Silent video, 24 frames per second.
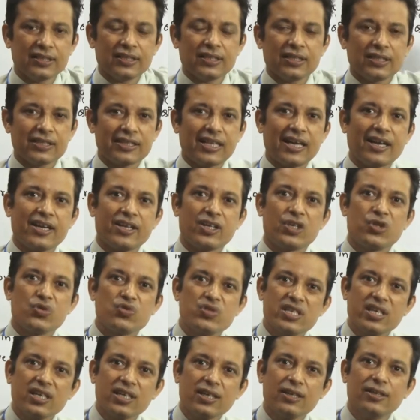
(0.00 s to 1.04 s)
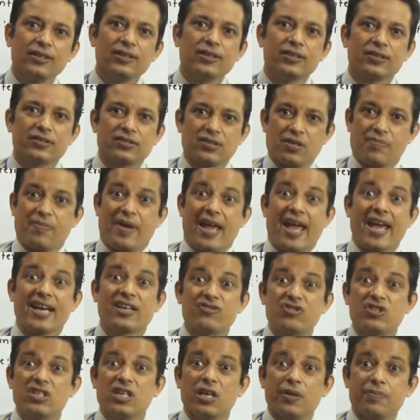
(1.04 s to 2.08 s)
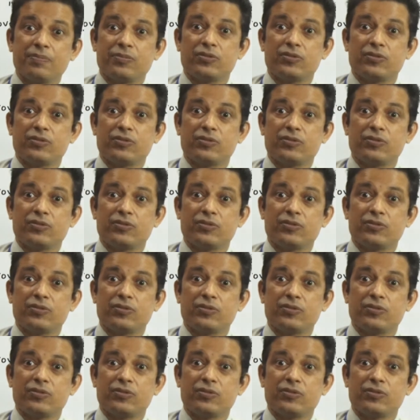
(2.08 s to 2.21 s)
then using some axiom,